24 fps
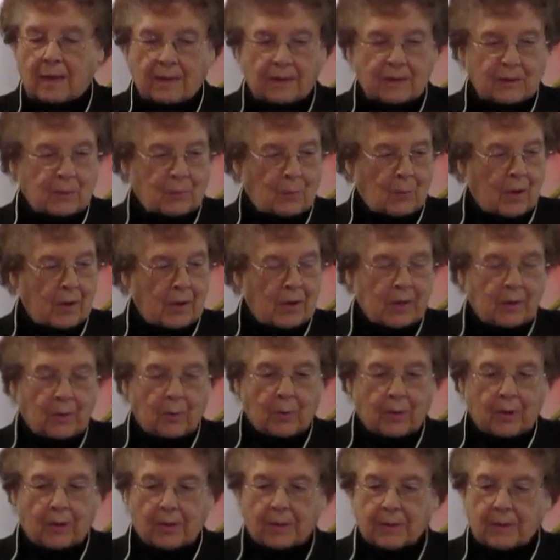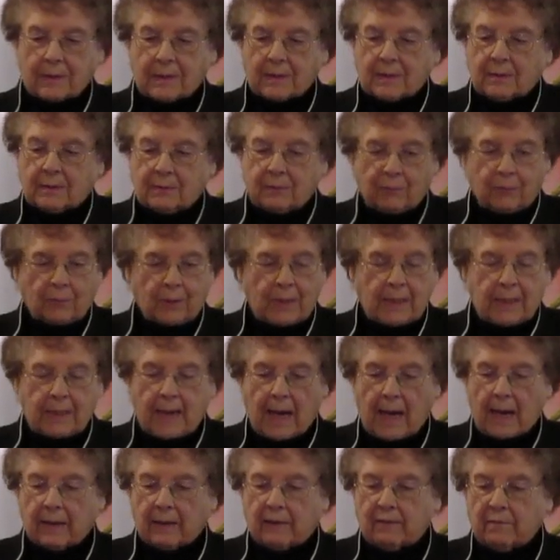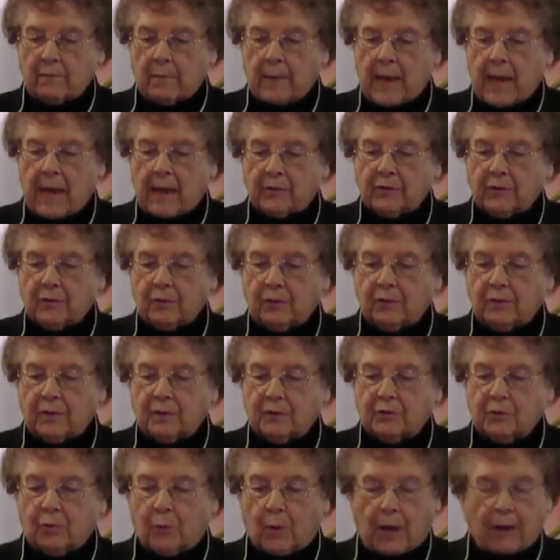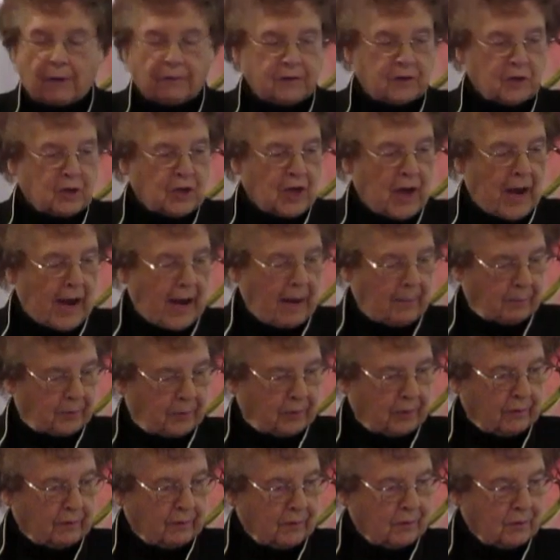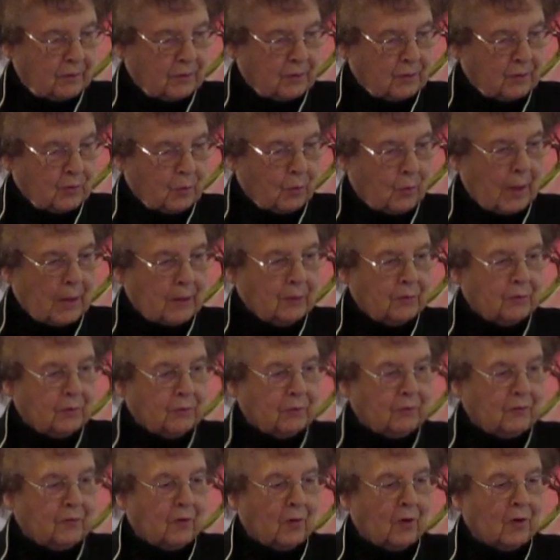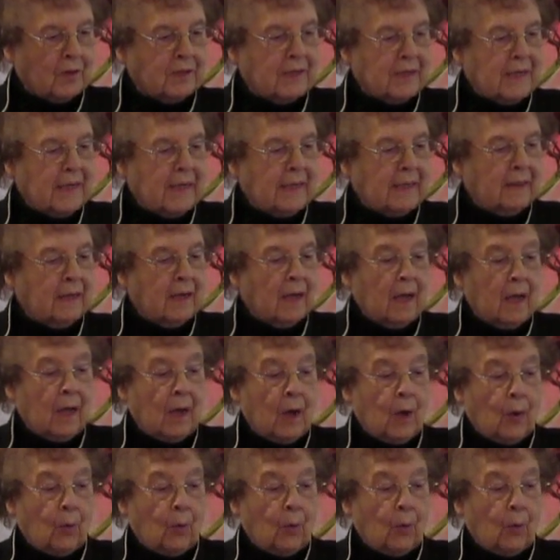This morning we're going to read out of Matthew, the 12th chapter, verses 1 through 14.